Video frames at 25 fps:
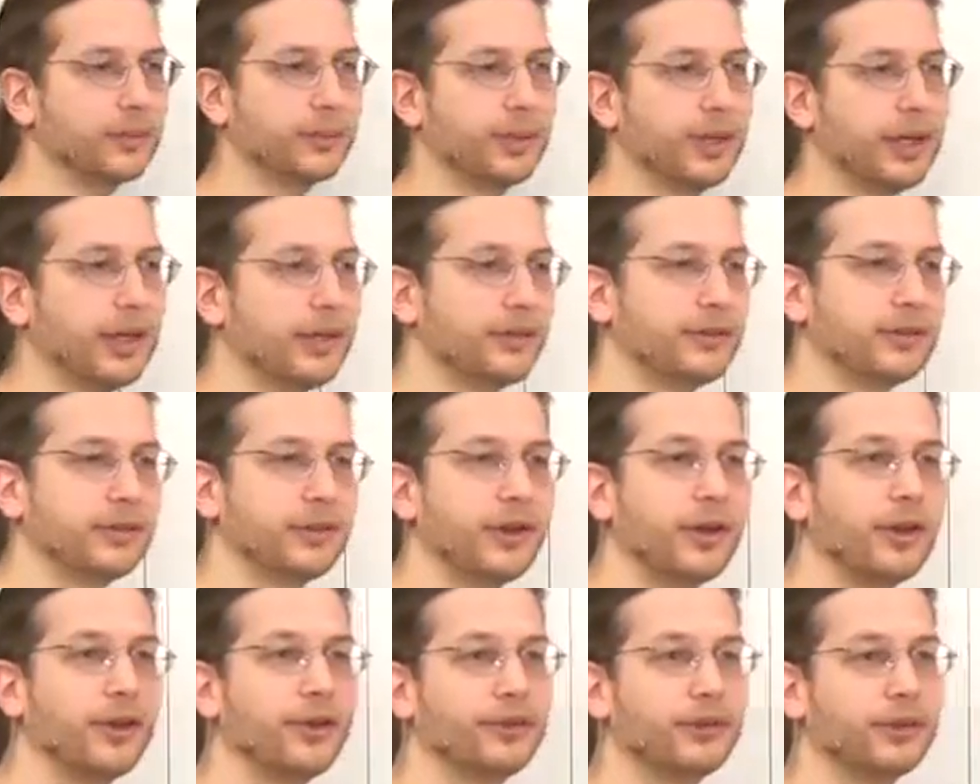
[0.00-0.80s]
and pastes in
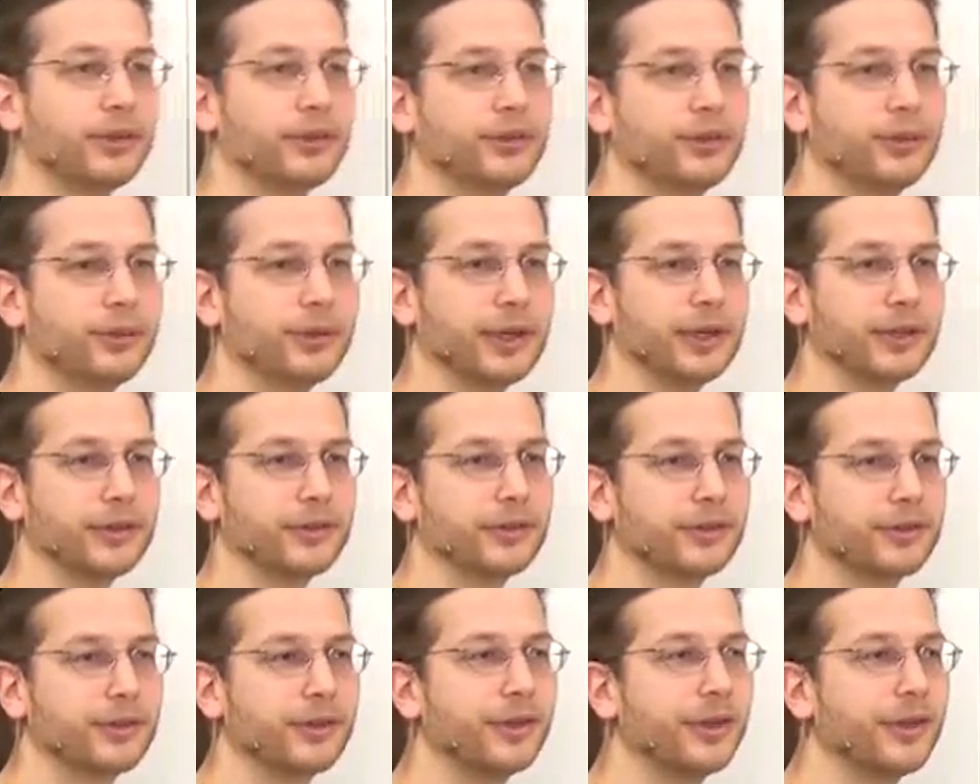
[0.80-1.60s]
all sorts of
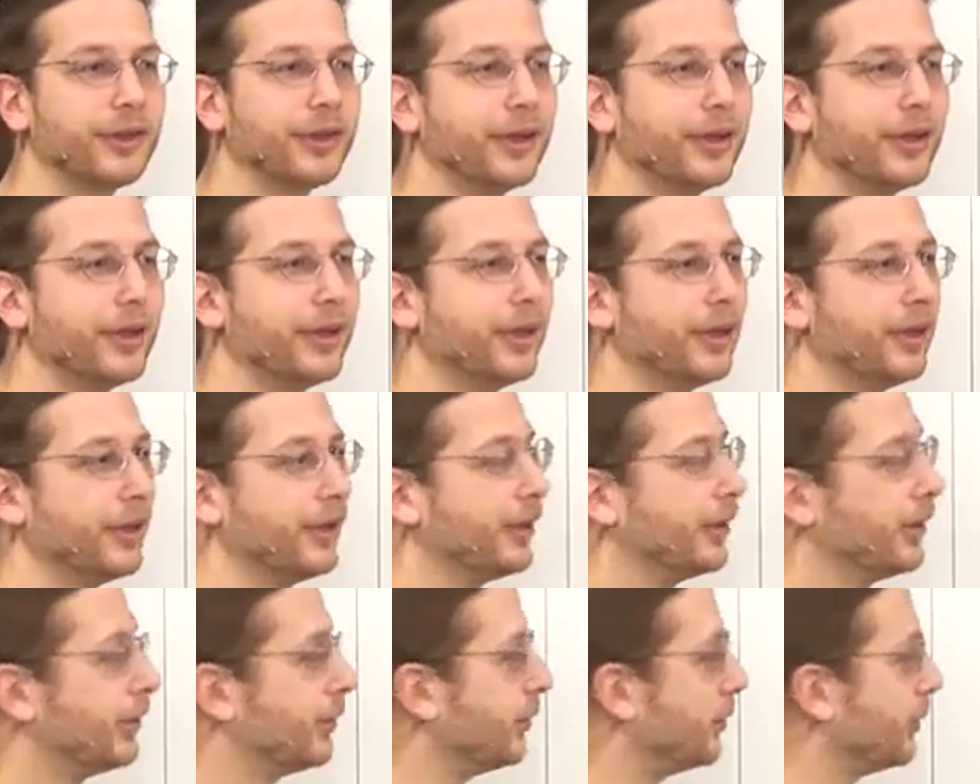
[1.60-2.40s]
ways.
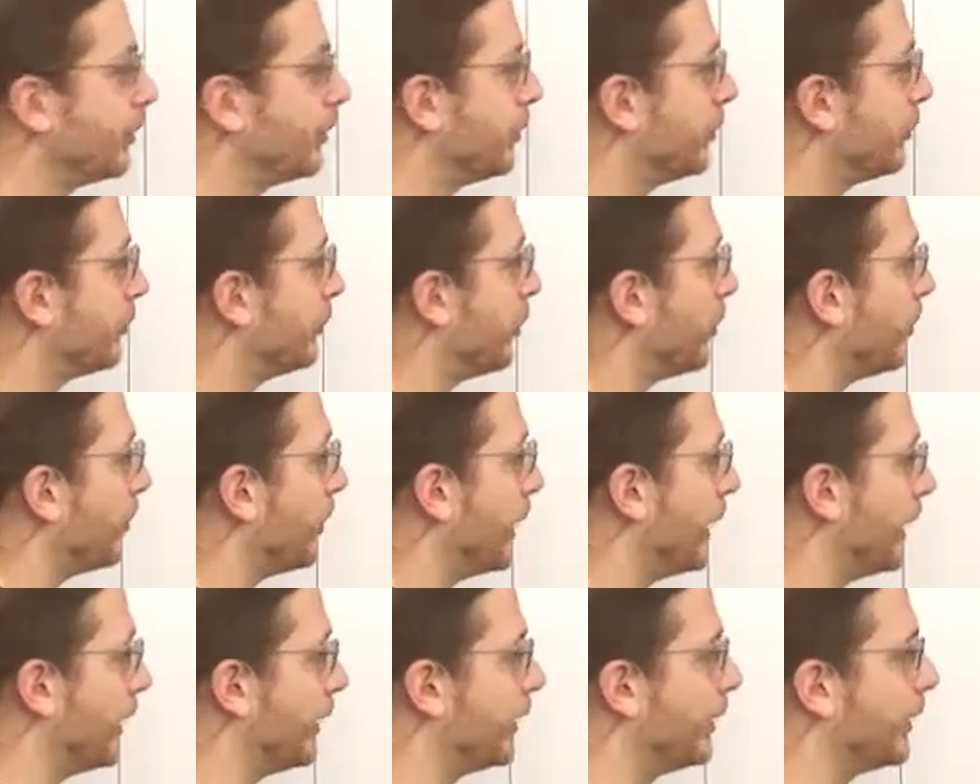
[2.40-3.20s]
So
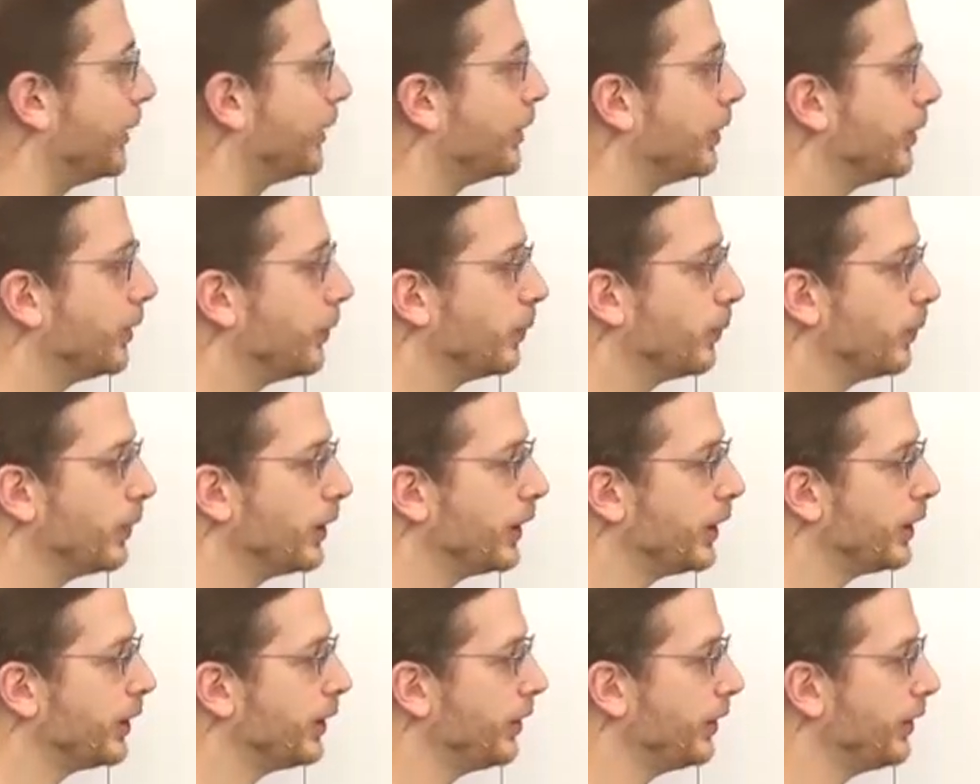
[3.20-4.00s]
what?
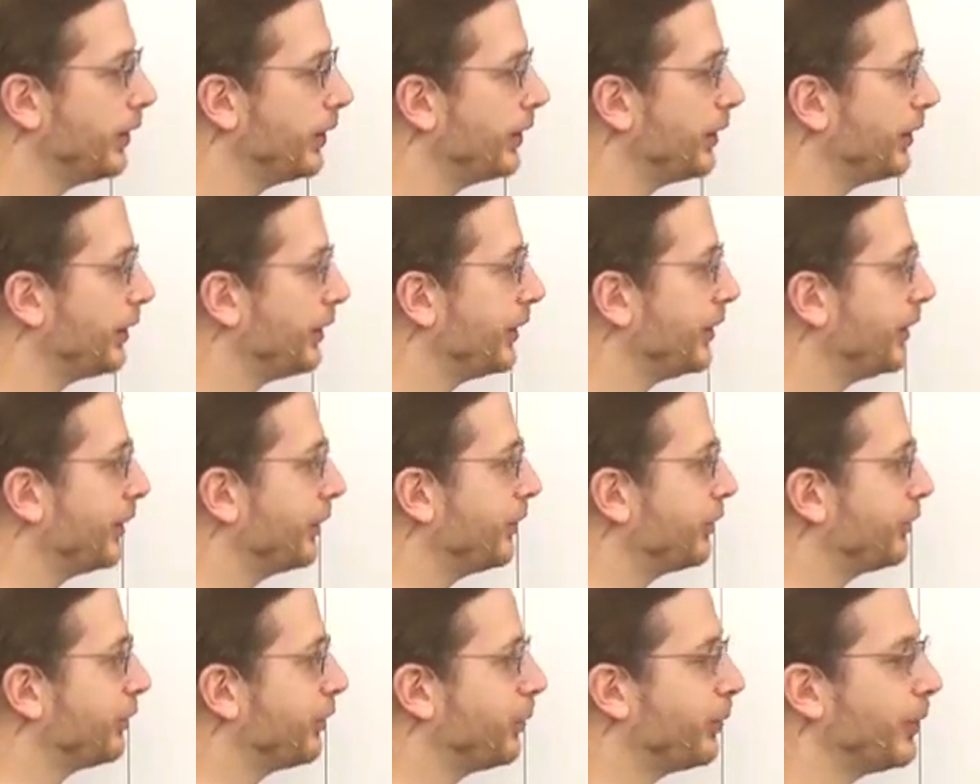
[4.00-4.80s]
Well,
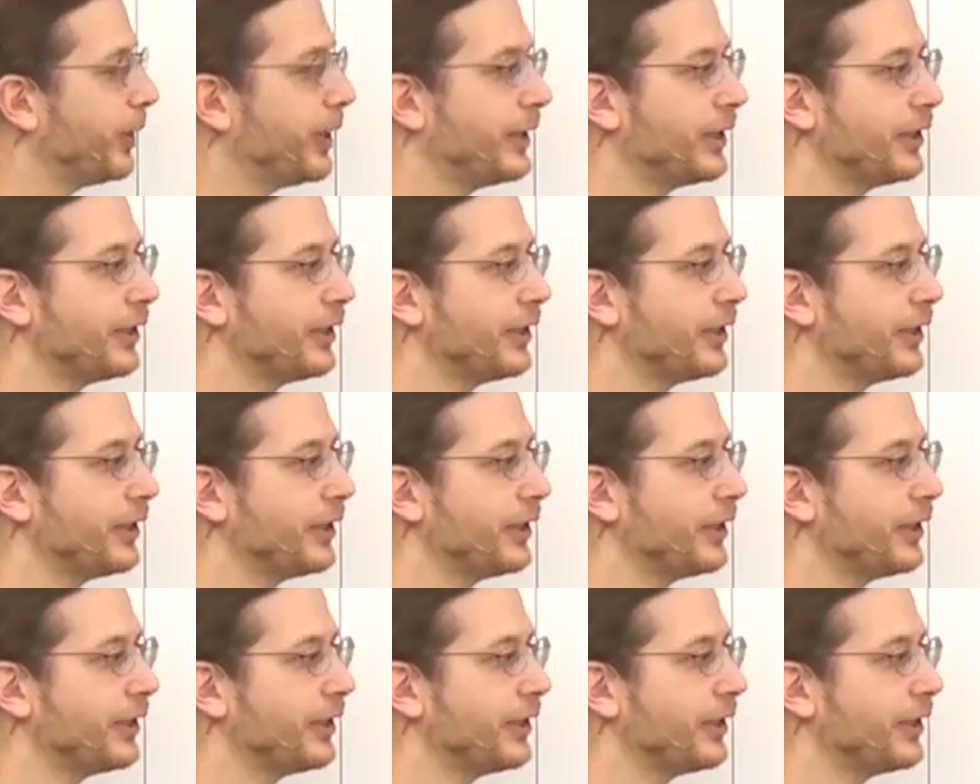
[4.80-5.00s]
so what